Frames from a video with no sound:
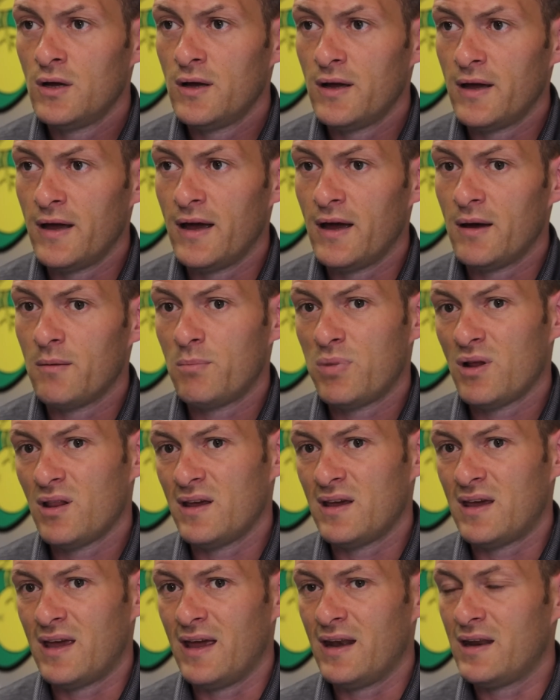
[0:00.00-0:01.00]
But
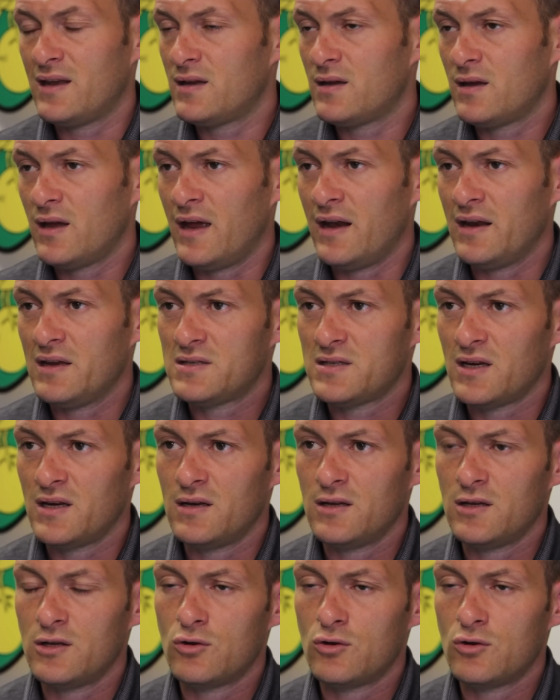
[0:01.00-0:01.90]
like any signing,